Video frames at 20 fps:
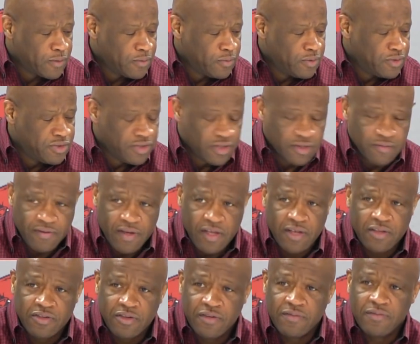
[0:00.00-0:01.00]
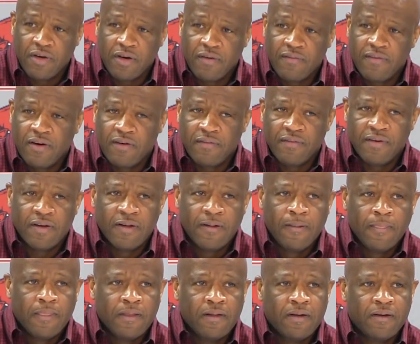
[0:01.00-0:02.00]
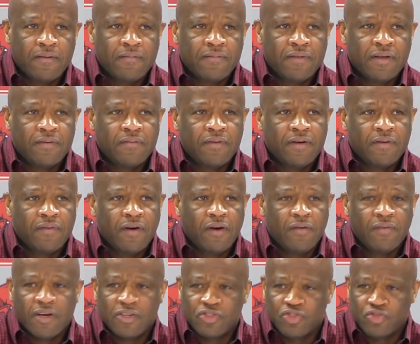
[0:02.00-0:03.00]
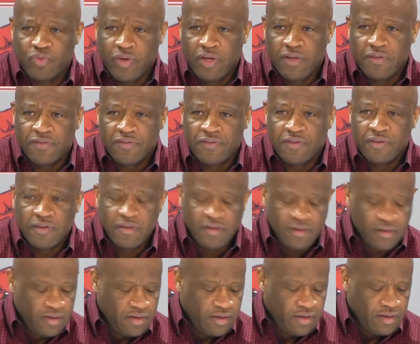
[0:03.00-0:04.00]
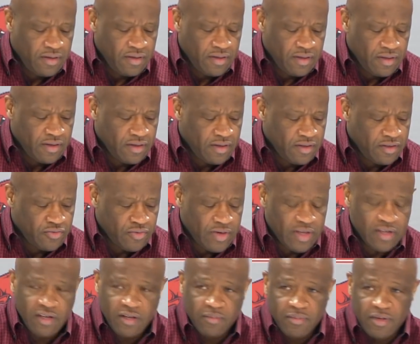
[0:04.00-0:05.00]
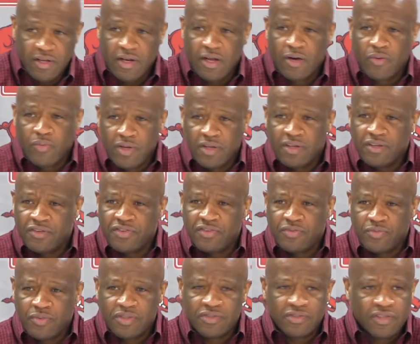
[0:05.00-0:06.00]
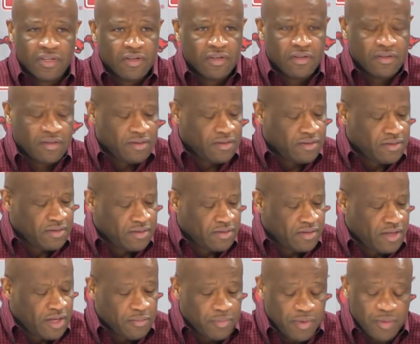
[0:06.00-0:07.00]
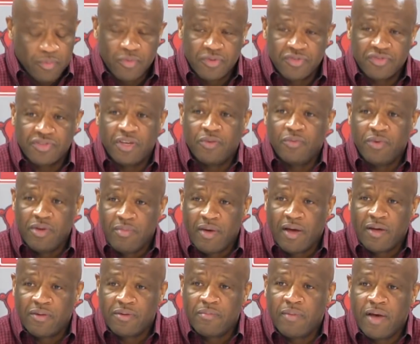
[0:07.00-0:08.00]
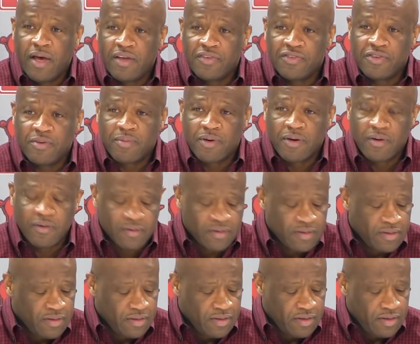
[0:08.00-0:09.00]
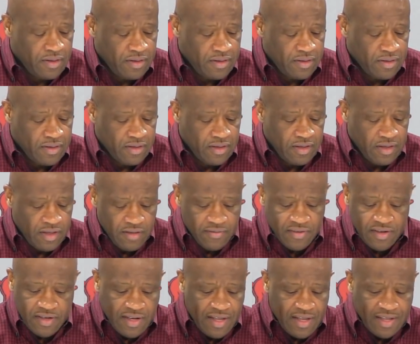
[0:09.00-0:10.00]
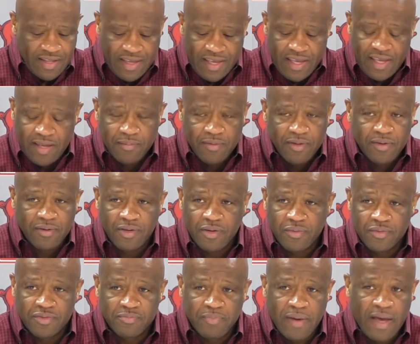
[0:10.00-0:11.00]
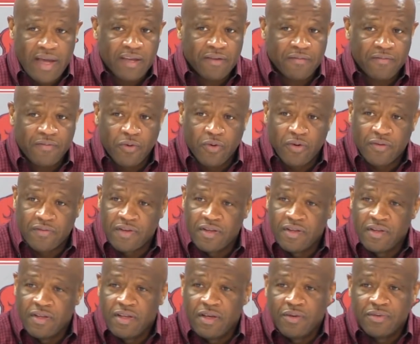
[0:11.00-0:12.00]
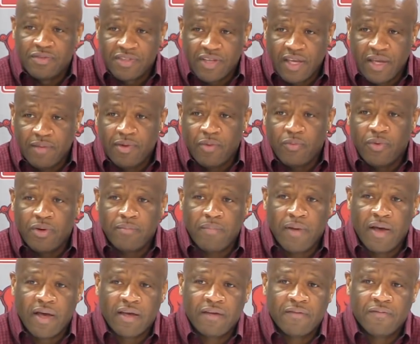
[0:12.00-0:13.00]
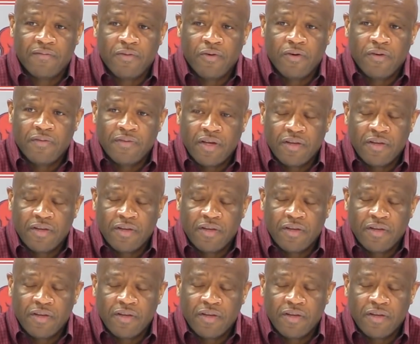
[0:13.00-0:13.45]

We took advantage of our strengths. And try to eliminate our weaknesses, which a lot of people would say rebound the basketball. And even in that game, it was back and forth. It was a game that went back and forth.